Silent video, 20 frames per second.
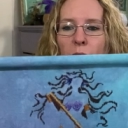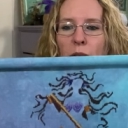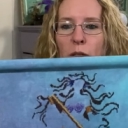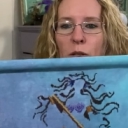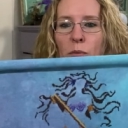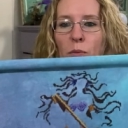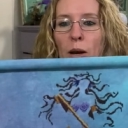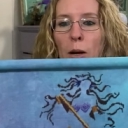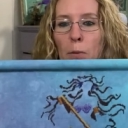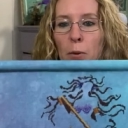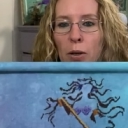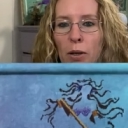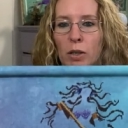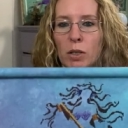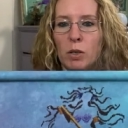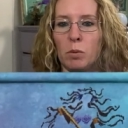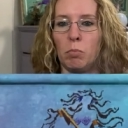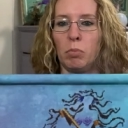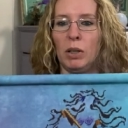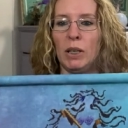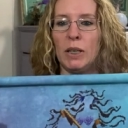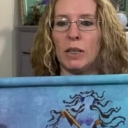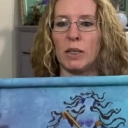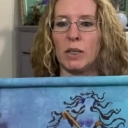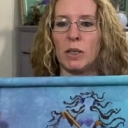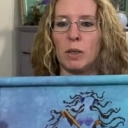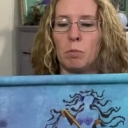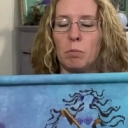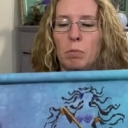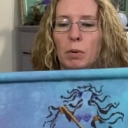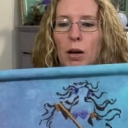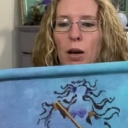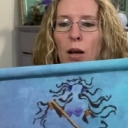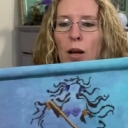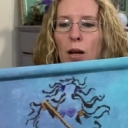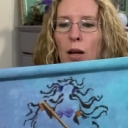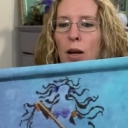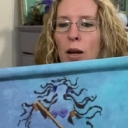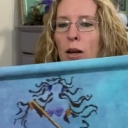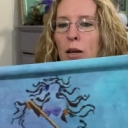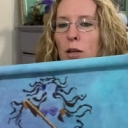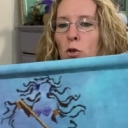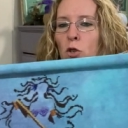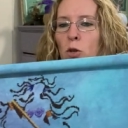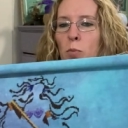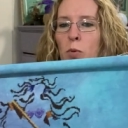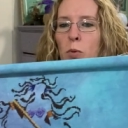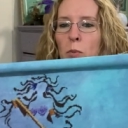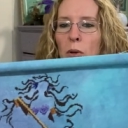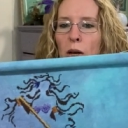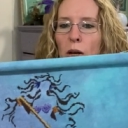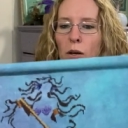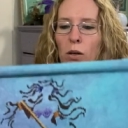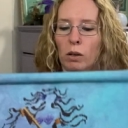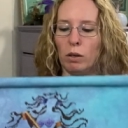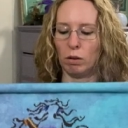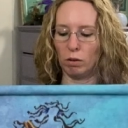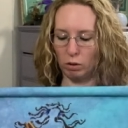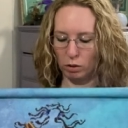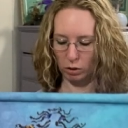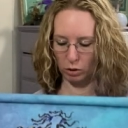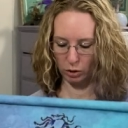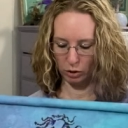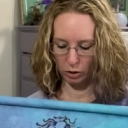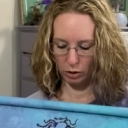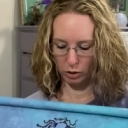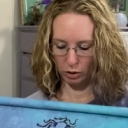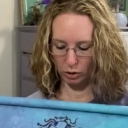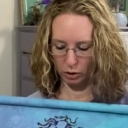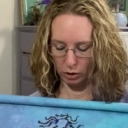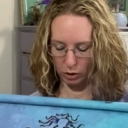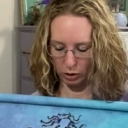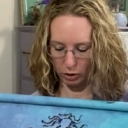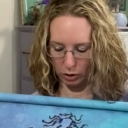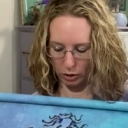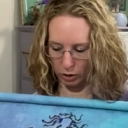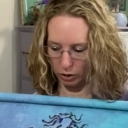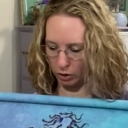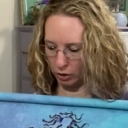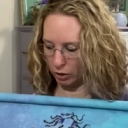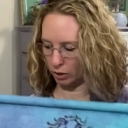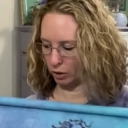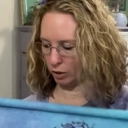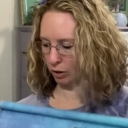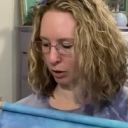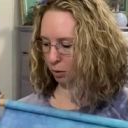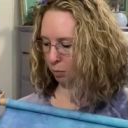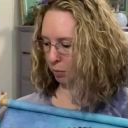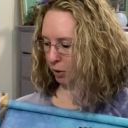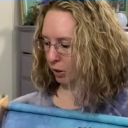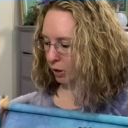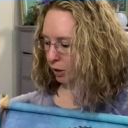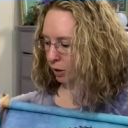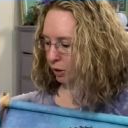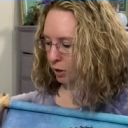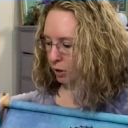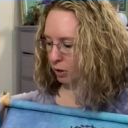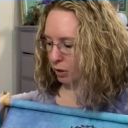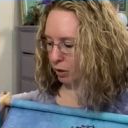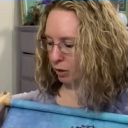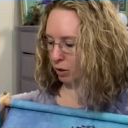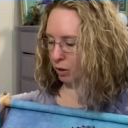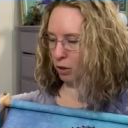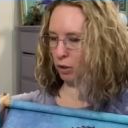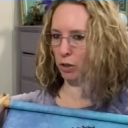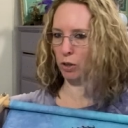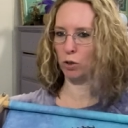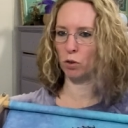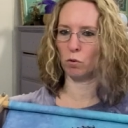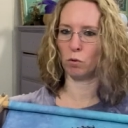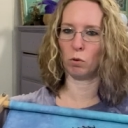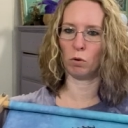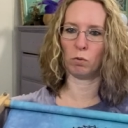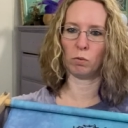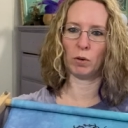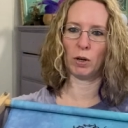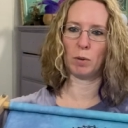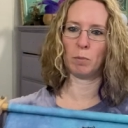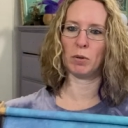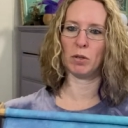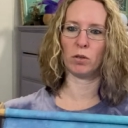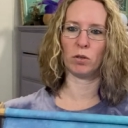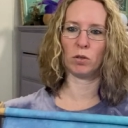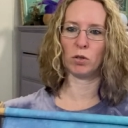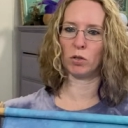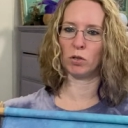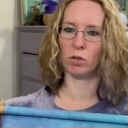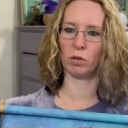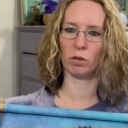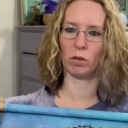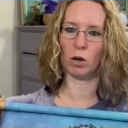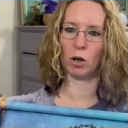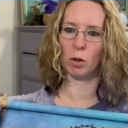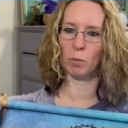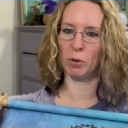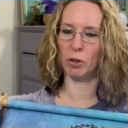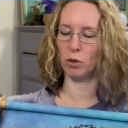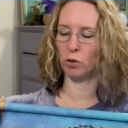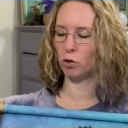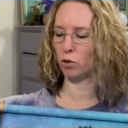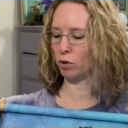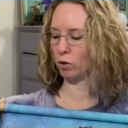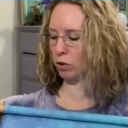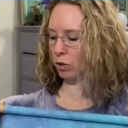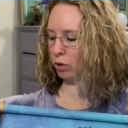This fabric is Bliss by Ship's Manor. And let me get this undone. This scroll frame is just garbage.